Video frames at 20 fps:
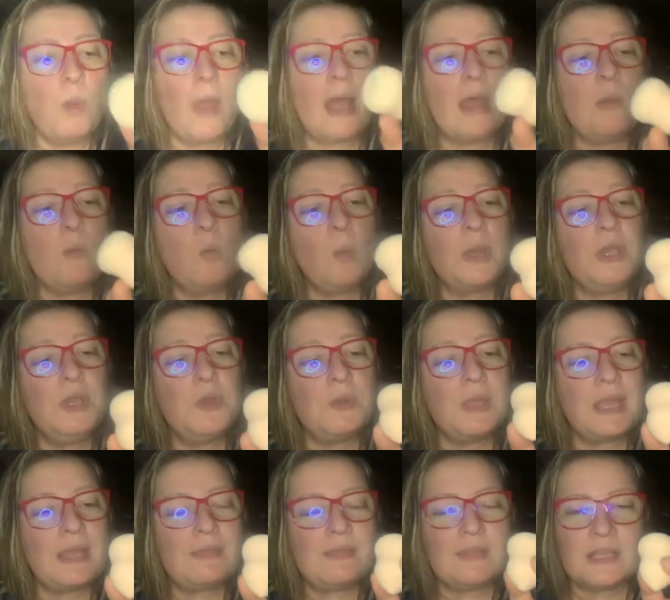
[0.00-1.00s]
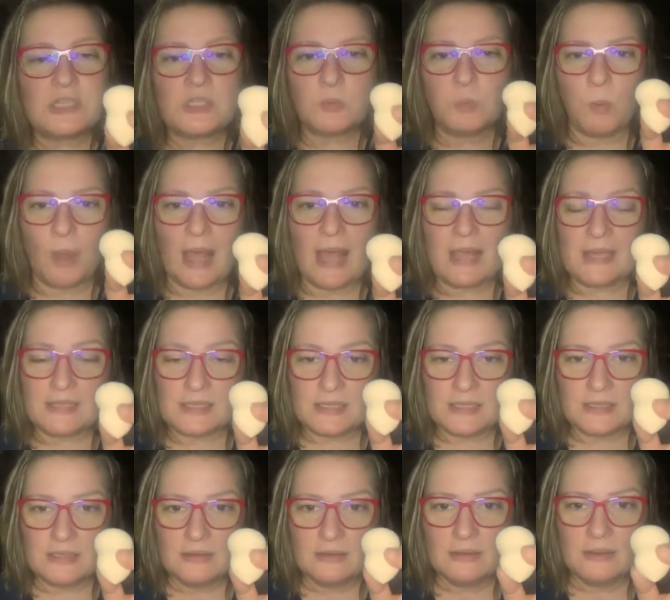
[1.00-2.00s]
When you get this
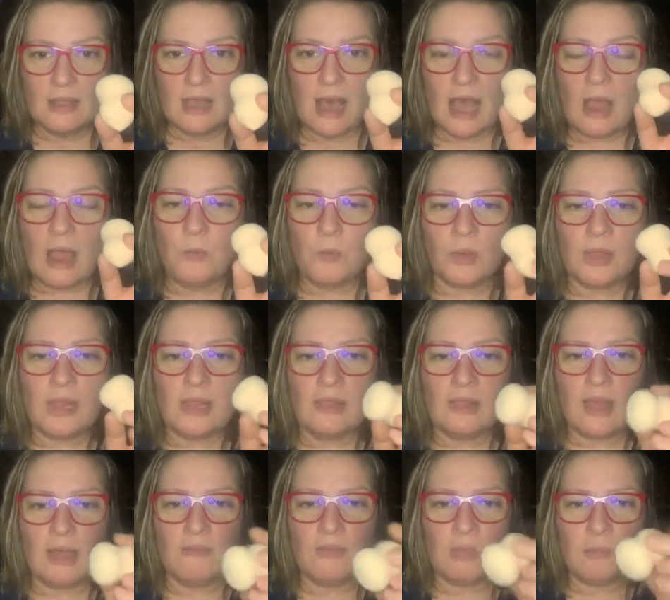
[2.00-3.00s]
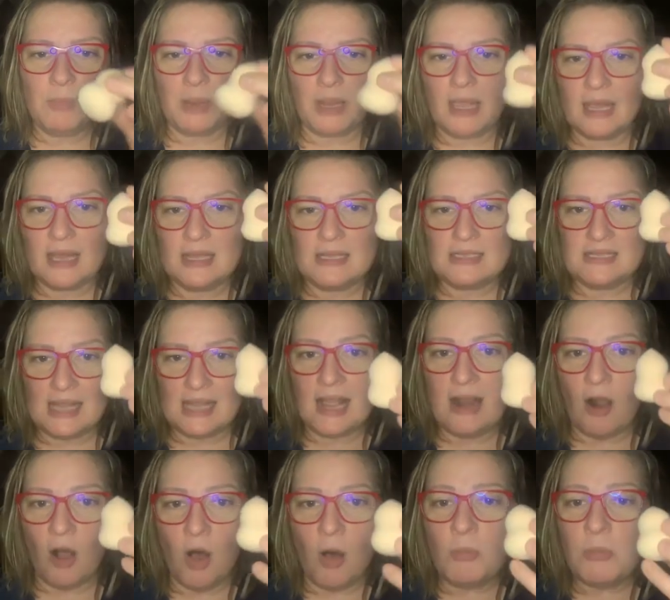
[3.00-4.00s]
wet, I really love it because
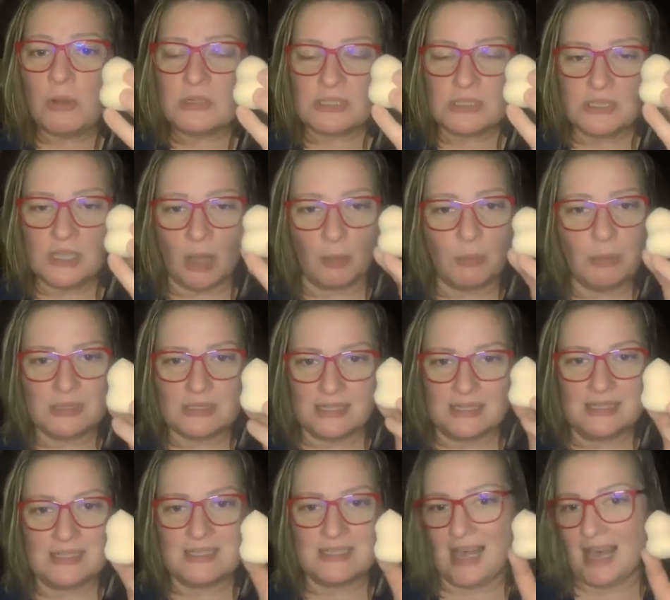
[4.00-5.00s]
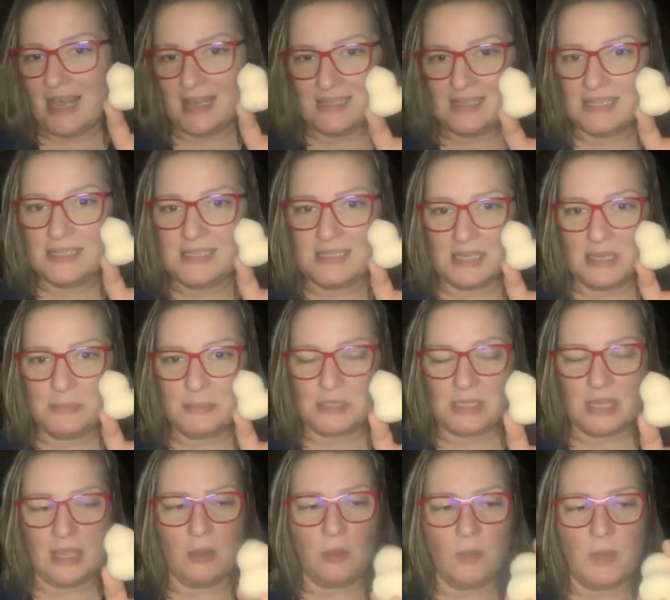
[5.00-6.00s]
it almost doubles in size, it seems
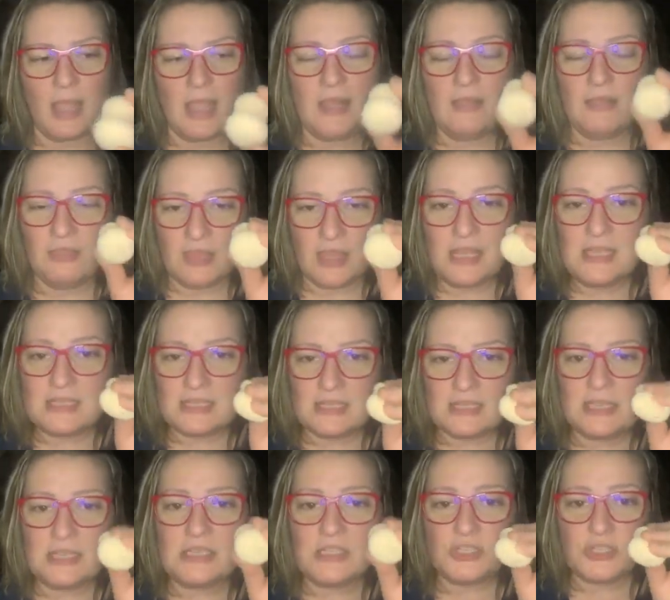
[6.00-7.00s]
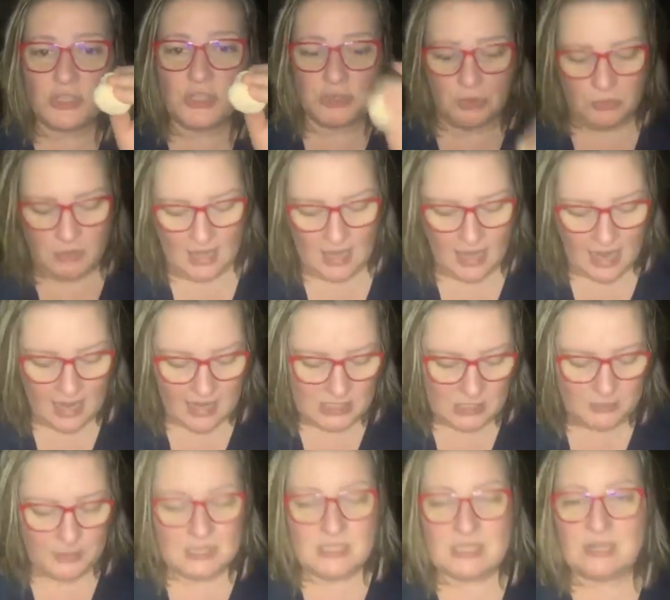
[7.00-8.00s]
like, okay? These two that I
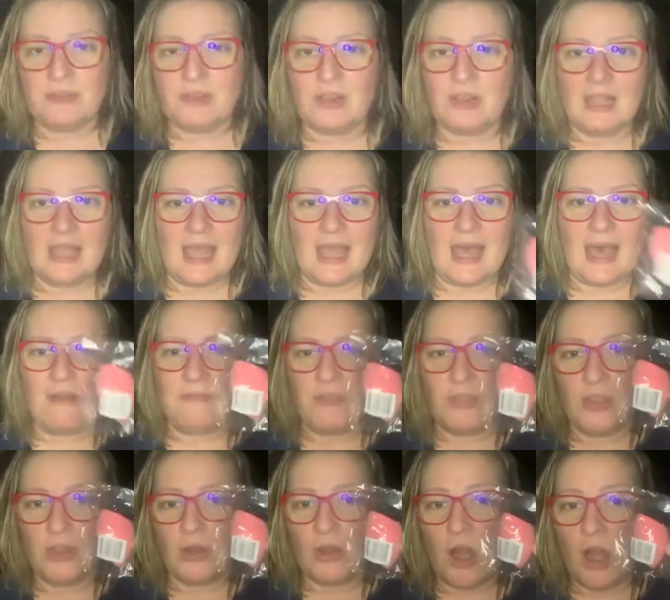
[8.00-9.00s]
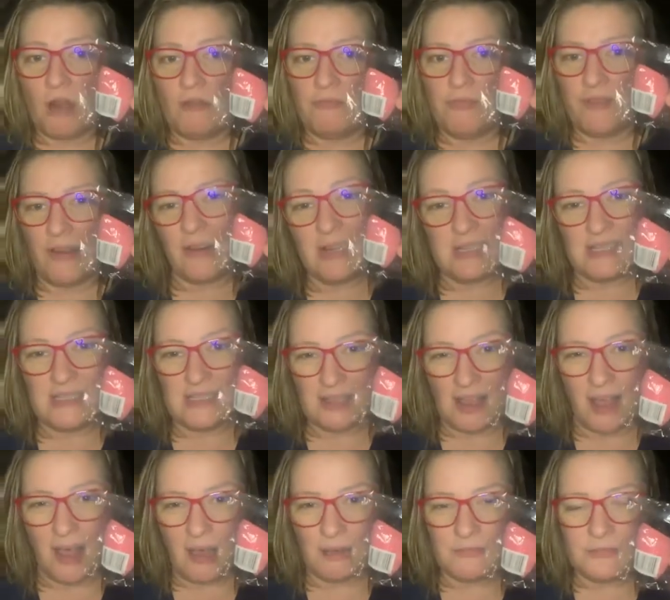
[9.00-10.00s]
specifically have here are very
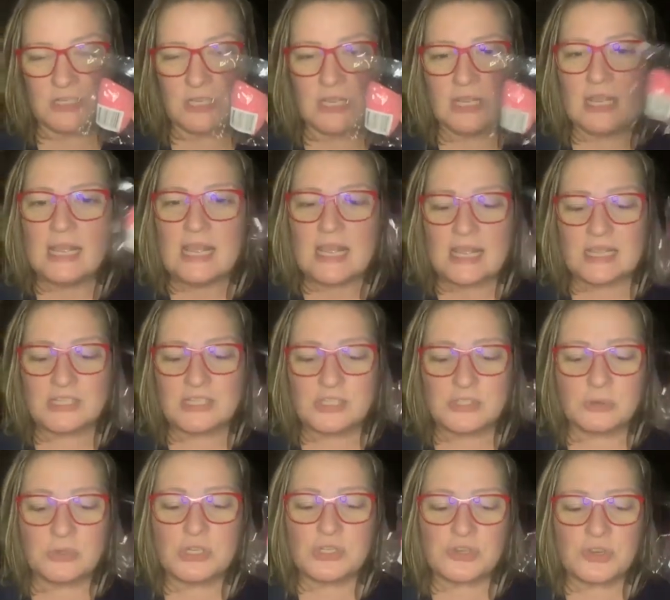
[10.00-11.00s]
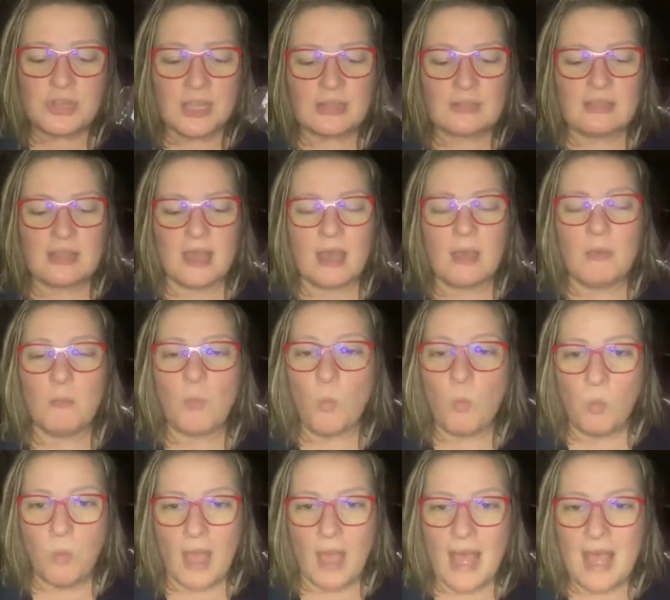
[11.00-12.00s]
soft. As soon as you get
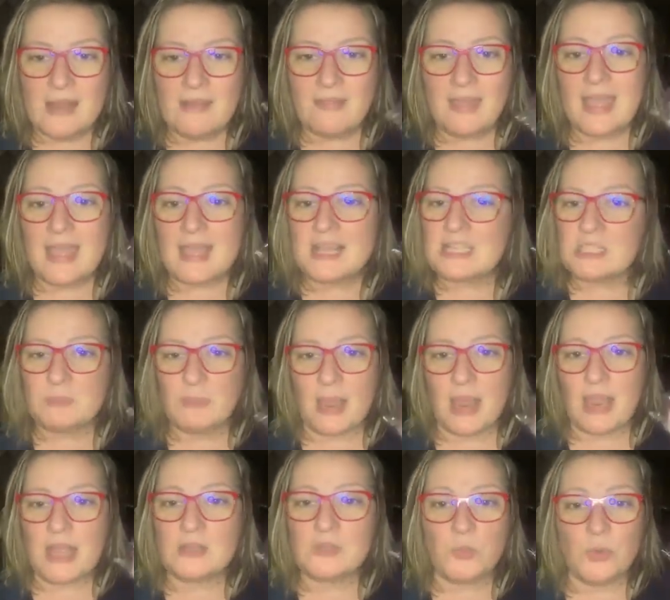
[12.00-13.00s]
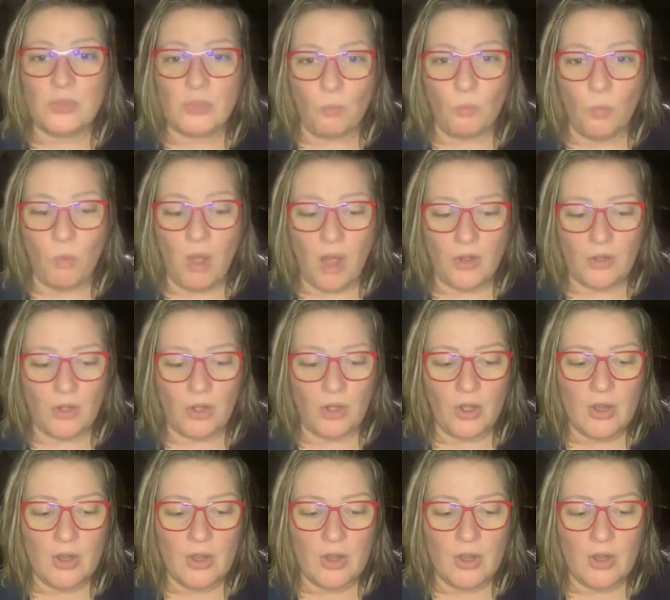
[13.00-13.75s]
them wet, they expand with water